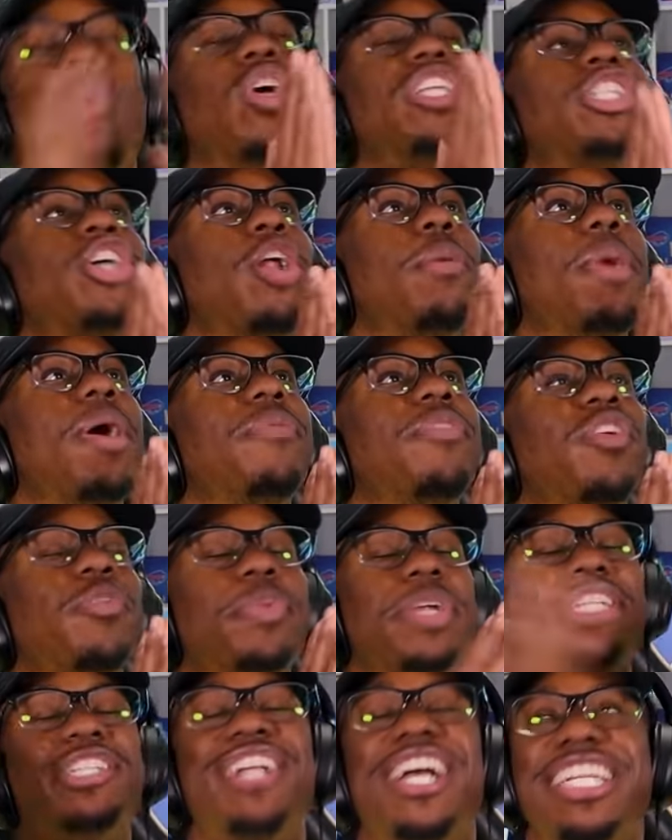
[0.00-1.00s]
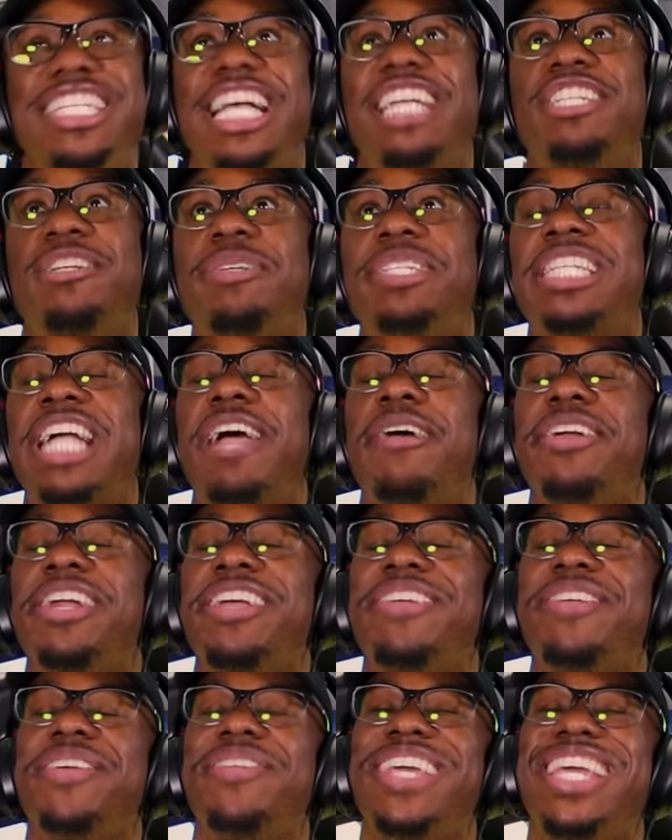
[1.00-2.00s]
What's going on, my friends?
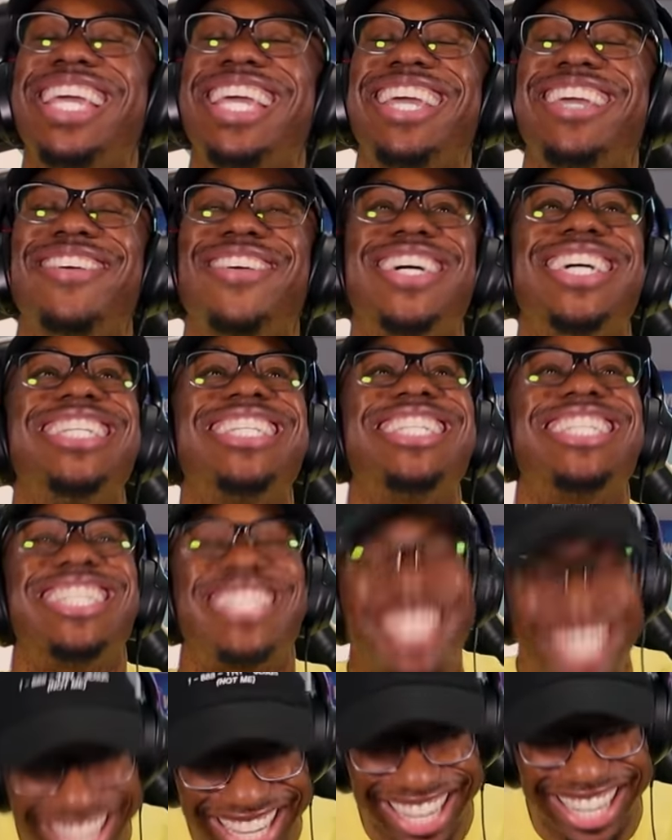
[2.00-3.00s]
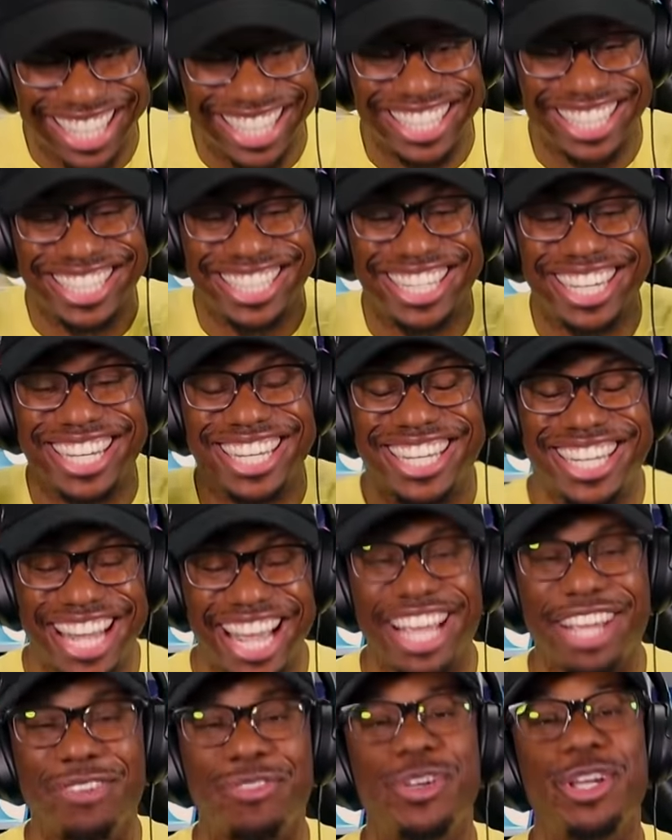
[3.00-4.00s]
What's good?
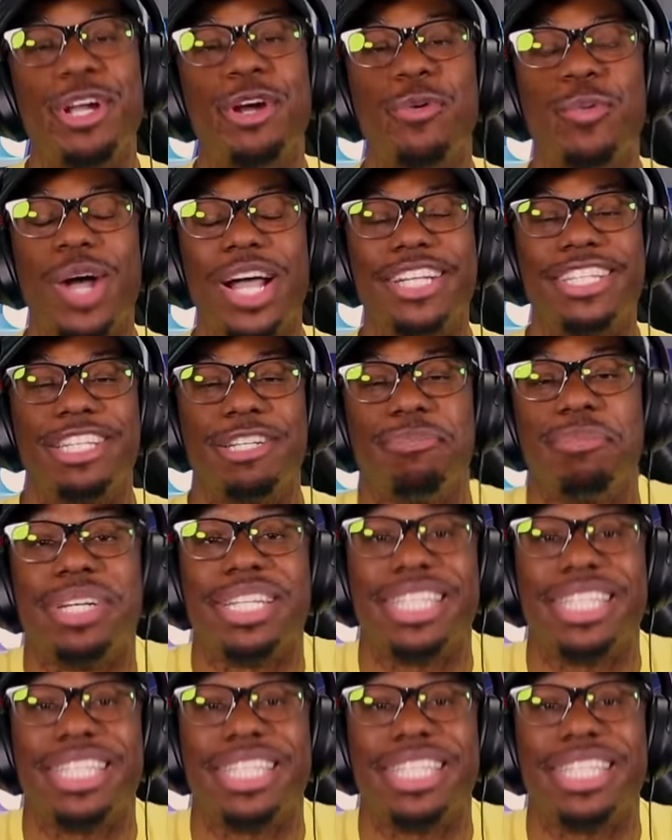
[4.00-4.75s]
Today we are watching